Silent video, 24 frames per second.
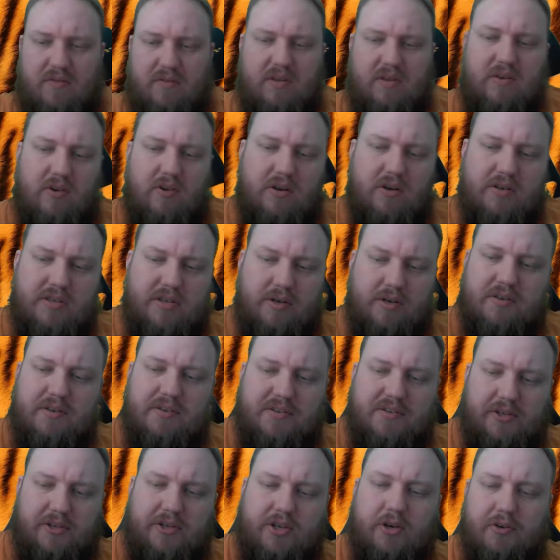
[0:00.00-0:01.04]
There are
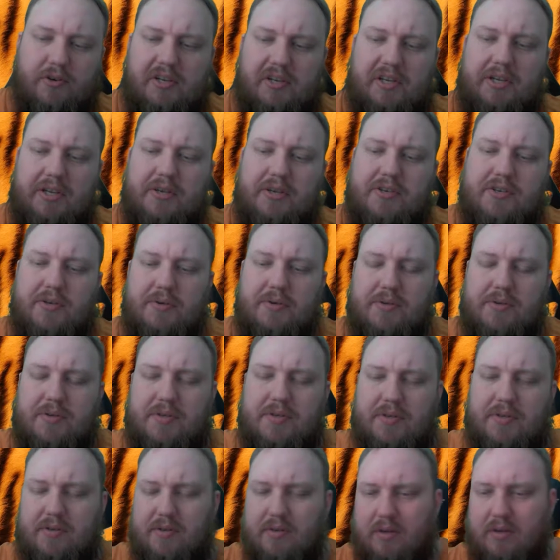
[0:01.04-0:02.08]
certain security
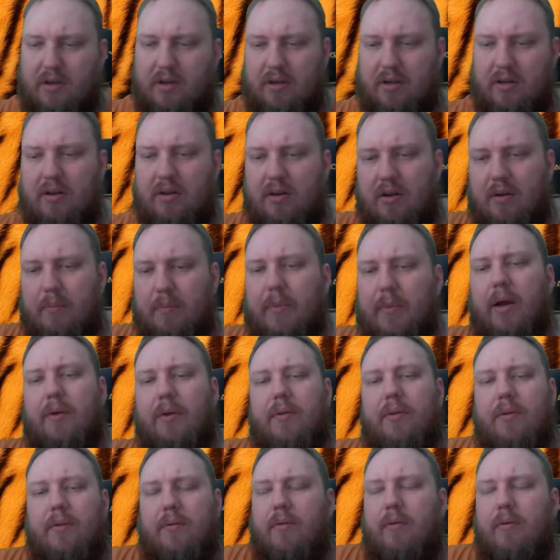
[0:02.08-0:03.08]
issues about.